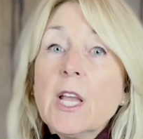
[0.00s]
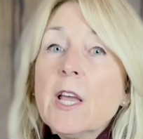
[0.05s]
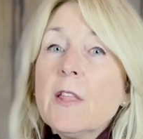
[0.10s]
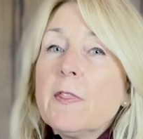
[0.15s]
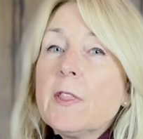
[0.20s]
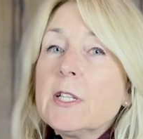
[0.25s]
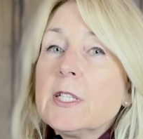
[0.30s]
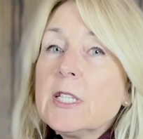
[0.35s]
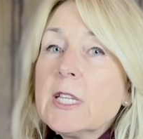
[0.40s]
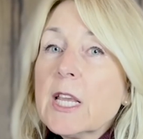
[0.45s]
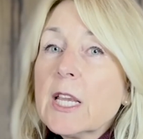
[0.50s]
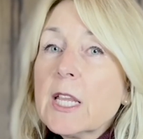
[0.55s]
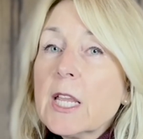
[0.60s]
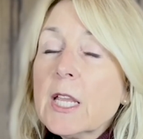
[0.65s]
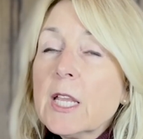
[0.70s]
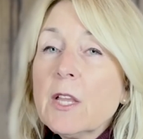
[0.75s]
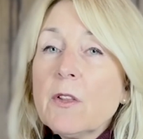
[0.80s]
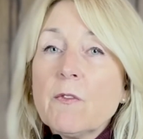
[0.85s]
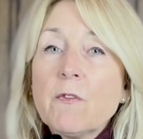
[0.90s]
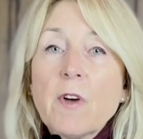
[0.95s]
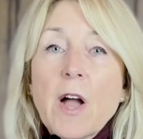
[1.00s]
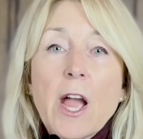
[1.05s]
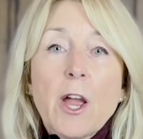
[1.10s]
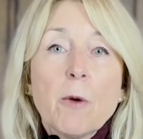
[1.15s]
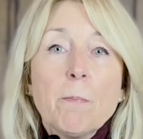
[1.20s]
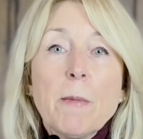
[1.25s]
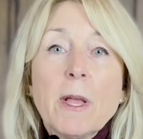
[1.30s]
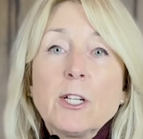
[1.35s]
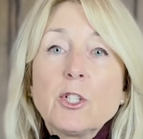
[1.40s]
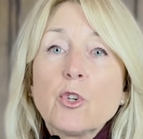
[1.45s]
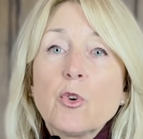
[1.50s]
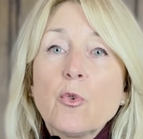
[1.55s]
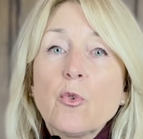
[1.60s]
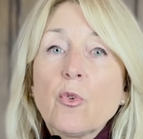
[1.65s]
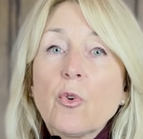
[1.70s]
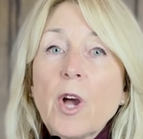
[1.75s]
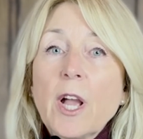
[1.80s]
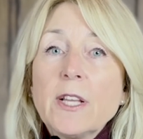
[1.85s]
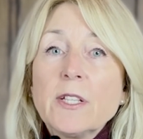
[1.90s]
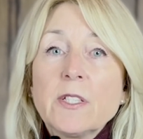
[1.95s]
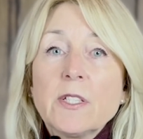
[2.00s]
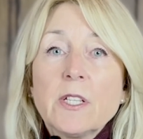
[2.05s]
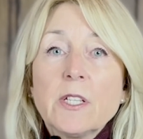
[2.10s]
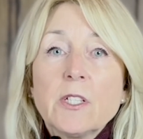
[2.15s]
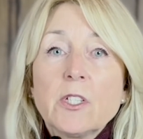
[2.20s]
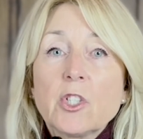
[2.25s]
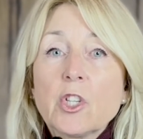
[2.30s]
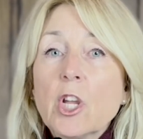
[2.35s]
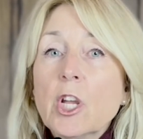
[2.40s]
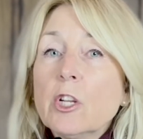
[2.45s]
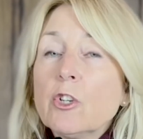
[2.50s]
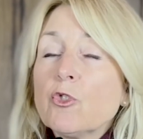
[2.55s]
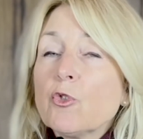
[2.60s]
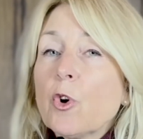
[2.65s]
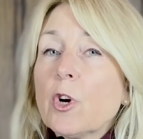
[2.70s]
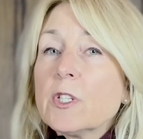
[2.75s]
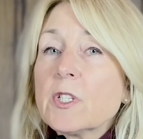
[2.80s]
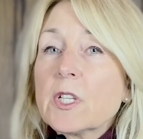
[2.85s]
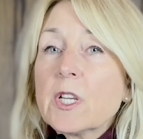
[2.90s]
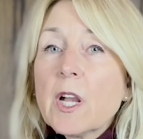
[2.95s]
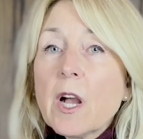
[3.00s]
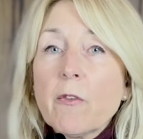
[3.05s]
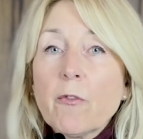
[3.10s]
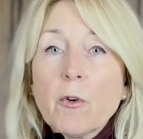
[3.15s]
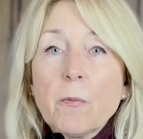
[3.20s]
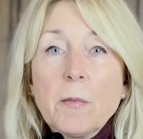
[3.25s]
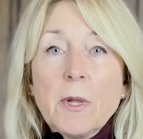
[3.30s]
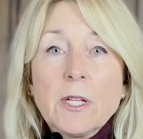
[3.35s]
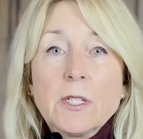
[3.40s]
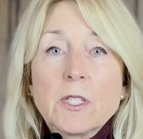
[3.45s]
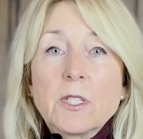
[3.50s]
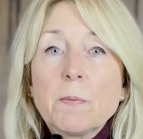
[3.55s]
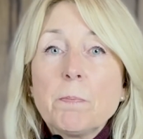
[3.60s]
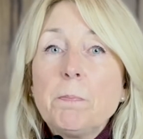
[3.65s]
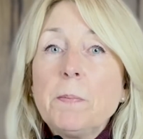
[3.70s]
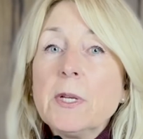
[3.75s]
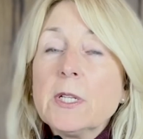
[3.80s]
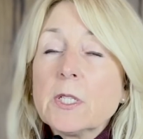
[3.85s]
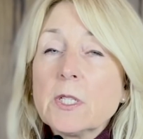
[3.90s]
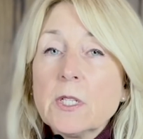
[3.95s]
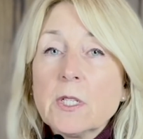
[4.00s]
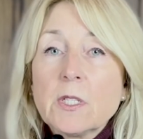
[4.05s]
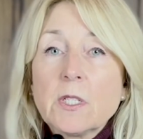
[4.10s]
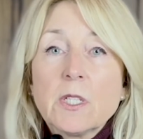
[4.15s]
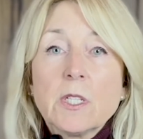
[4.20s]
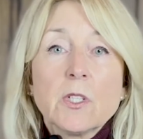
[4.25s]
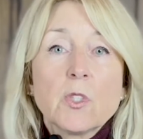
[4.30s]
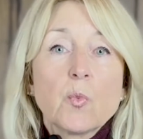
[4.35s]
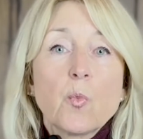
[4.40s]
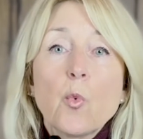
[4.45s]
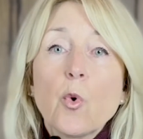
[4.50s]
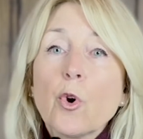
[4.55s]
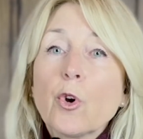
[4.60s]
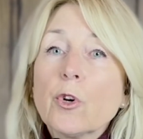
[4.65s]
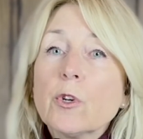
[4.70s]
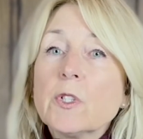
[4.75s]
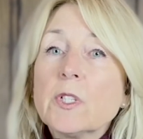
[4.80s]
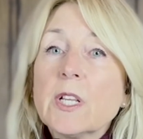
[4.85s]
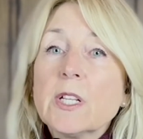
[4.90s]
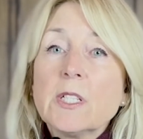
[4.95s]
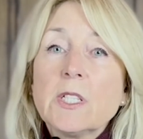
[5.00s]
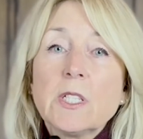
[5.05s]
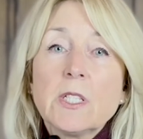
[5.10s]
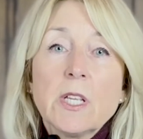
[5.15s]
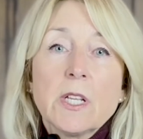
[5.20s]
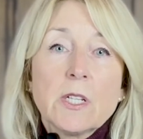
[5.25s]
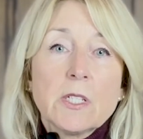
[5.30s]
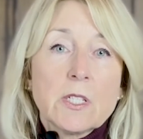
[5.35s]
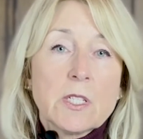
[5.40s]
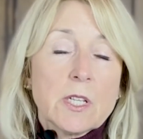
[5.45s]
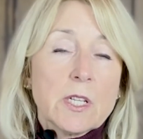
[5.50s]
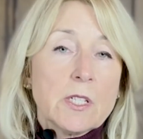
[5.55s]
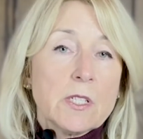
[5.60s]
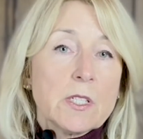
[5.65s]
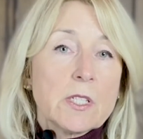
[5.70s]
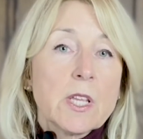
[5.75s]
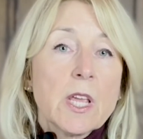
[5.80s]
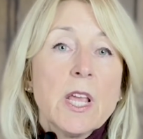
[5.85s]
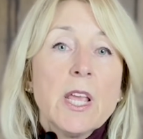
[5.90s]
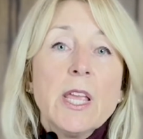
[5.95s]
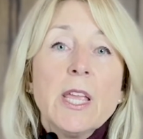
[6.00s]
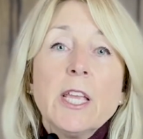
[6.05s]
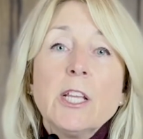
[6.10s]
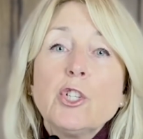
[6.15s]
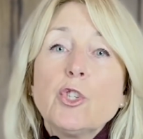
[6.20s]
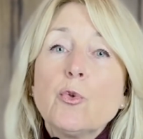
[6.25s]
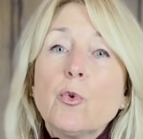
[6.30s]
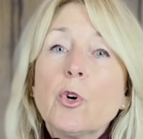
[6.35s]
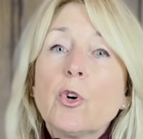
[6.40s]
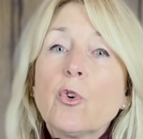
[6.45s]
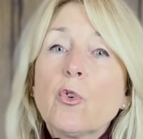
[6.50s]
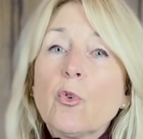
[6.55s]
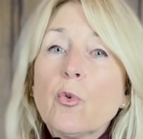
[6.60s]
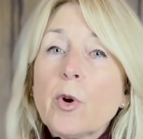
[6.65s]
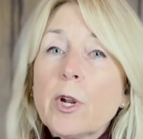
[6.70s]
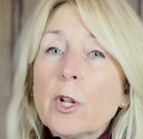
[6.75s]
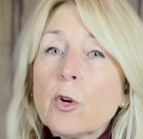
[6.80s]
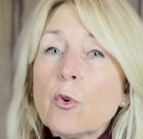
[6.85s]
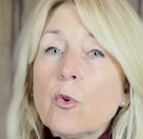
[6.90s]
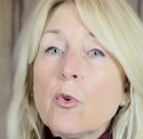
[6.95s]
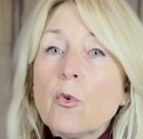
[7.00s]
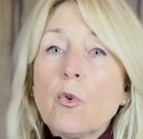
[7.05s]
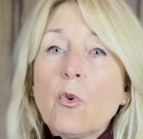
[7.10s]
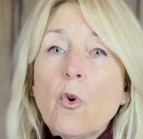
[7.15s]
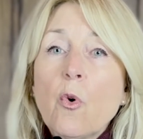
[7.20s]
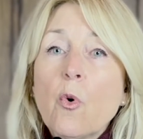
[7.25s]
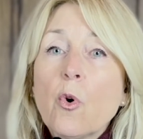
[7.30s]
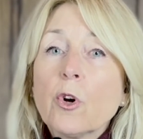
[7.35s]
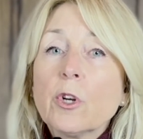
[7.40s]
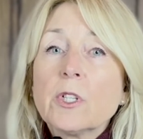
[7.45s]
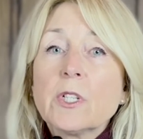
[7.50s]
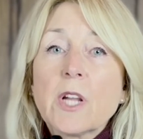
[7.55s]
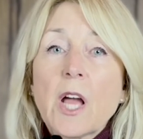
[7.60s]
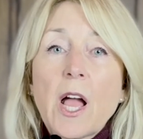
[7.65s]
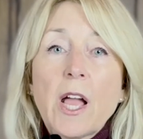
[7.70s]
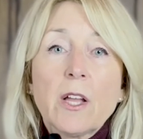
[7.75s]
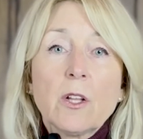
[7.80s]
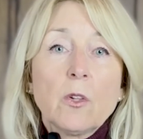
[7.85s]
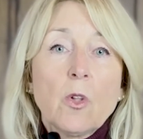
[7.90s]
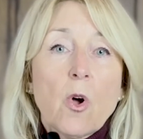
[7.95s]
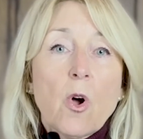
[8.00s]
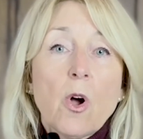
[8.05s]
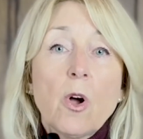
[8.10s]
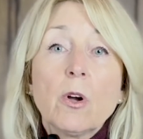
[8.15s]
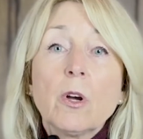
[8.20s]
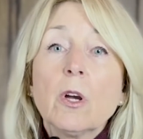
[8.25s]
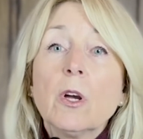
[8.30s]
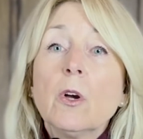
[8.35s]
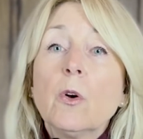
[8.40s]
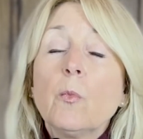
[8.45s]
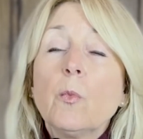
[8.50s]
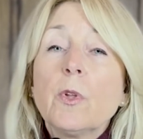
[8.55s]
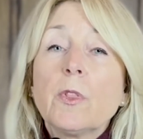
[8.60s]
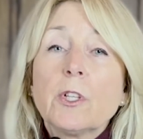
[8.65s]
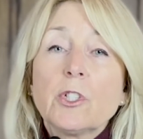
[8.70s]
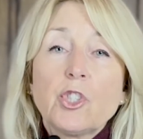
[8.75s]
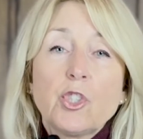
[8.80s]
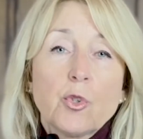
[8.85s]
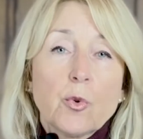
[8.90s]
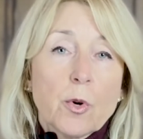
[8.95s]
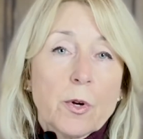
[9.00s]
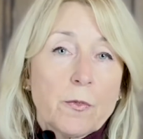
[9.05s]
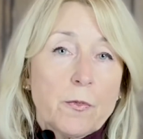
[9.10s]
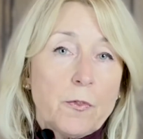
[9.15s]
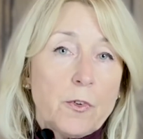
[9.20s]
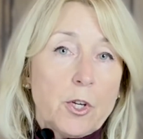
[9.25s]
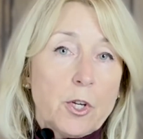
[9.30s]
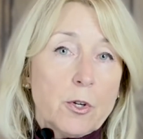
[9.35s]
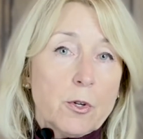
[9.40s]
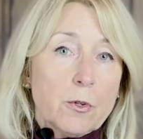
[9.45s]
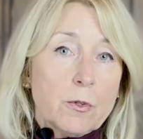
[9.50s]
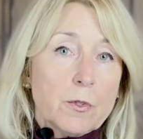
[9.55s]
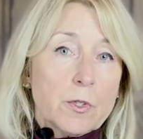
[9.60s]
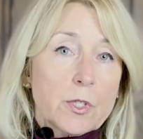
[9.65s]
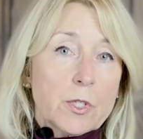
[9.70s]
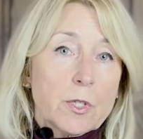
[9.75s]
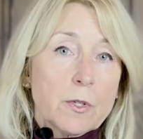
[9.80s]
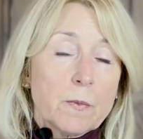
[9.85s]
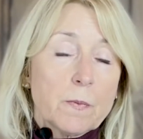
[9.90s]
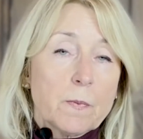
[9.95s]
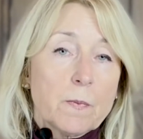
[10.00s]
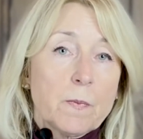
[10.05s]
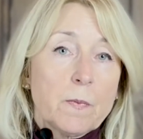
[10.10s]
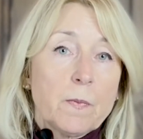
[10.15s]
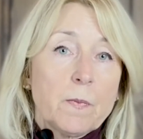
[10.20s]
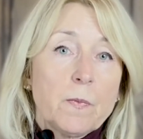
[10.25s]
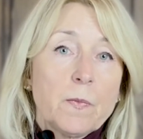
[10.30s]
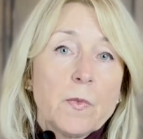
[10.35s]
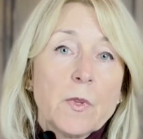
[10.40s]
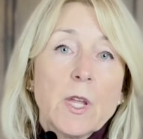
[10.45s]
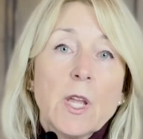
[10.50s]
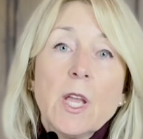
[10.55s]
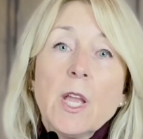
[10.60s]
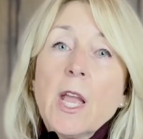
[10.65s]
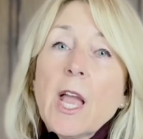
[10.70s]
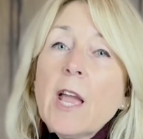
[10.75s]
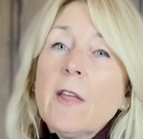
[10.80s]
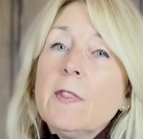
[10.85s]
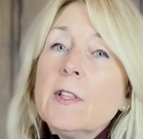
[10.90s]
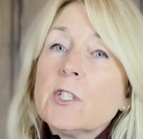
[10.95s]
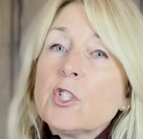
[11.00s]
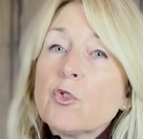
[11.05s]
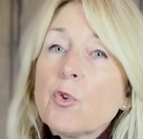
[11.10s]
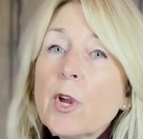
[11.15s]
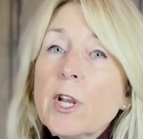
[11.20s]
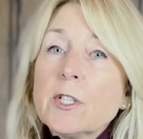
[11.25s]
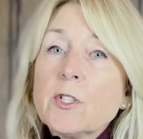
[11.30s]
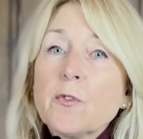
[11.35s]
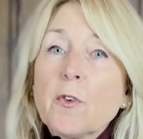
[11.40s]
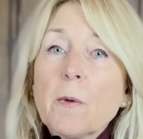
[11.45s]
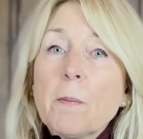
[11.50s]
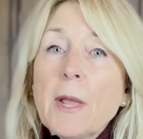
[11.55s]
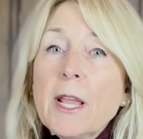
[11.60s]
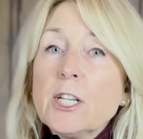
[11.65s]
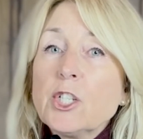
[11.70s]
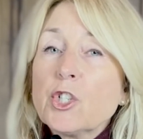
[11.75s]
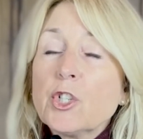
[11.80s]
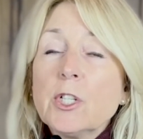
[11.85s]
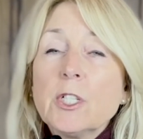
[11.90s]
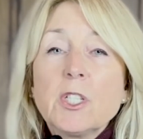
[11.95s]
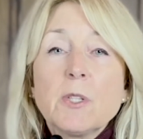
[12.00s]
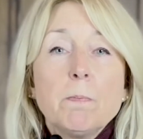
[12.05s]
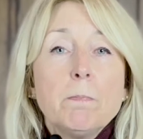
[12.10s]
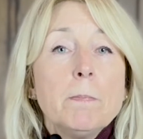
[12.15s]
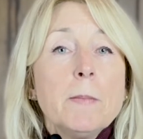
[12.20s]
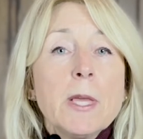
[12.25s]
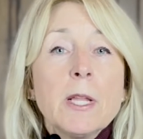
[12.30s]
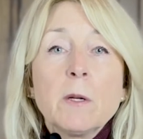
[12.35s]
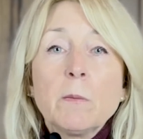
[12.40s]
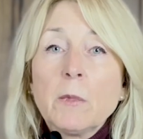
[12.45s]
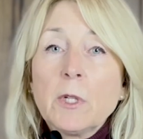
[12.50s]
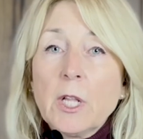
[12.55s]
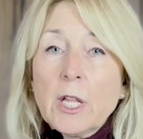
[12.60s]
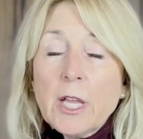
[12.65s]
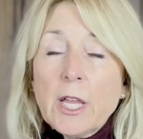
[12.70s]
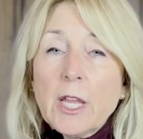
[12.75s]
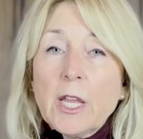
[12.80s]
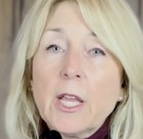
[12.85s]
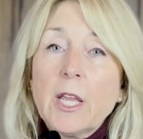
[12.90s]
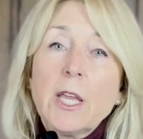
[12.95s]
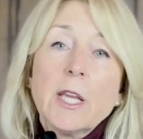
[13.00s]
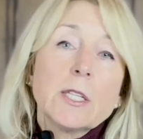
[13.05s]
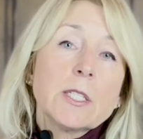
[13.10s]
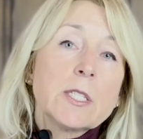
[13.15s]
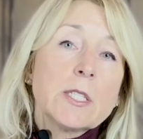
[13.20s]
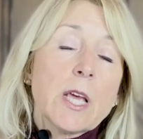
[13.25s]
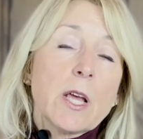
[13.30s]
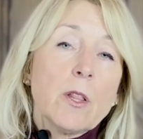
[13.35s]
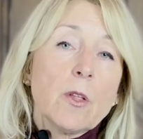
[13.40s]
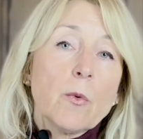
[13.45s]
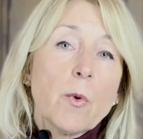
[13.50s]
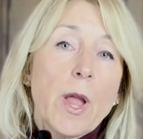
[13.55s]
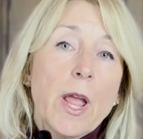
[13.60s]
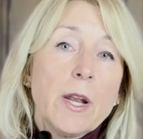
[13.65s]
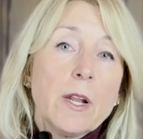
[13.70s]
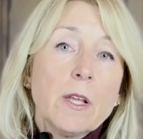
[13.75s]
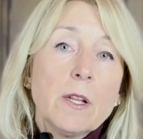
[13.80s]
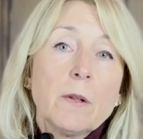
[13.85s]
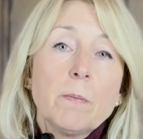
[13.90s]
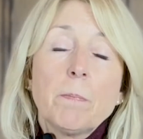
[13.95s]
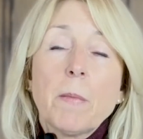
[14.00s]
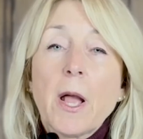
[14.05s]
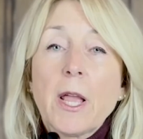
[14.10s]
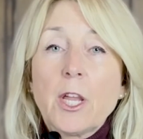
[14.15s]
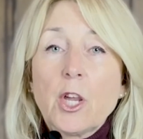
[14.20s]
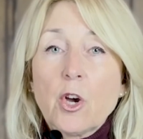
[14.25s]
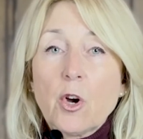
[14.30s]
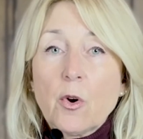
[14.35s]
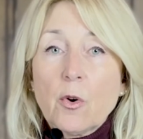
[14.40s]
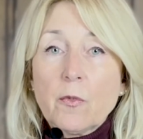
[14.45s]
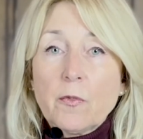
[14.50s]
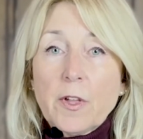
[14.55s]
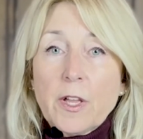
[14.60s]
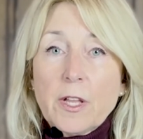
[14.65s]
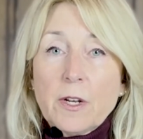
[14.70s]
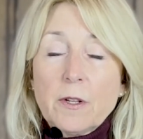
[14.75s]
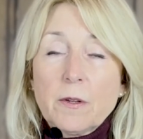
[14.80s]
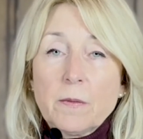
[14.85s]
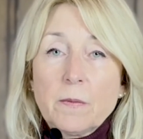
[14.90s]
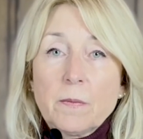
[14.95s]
The ticking environmental crisis draws governments, businesses, workers, and citizens into a critical core dialogue with a short fuse. And this transformation is minimally accelerated by COVID.